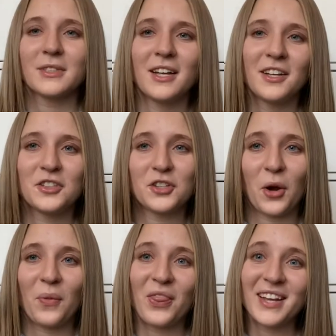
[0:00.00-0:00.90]

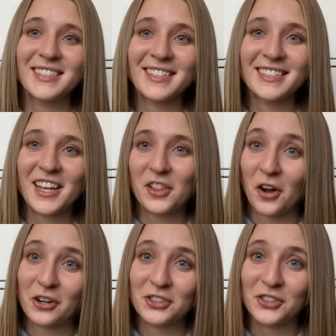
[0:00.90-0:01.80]
So this is a
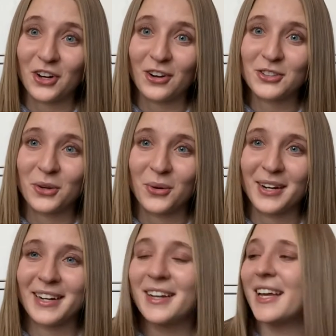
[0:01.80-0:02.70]
large dog
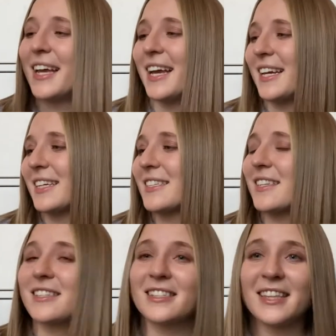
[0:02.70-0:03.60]
toy. It is
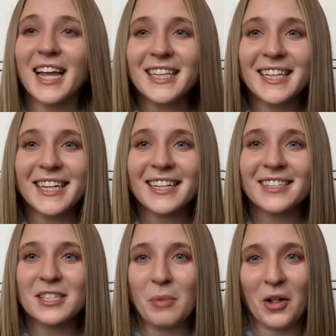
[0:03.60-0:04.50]
slightly
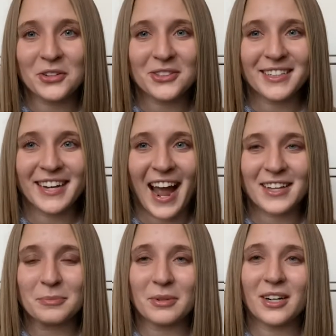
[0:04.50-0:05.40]
smaller than
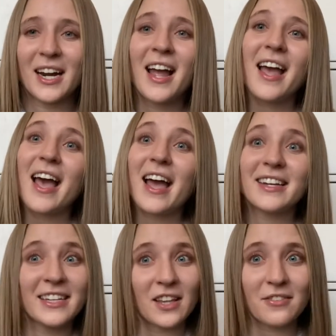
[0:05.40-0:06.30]
Casper, and
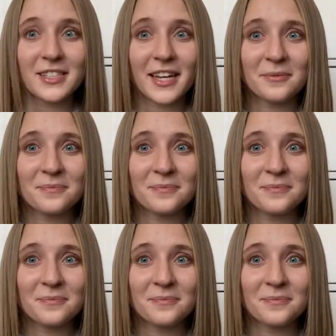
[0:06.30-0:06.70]
he loves it.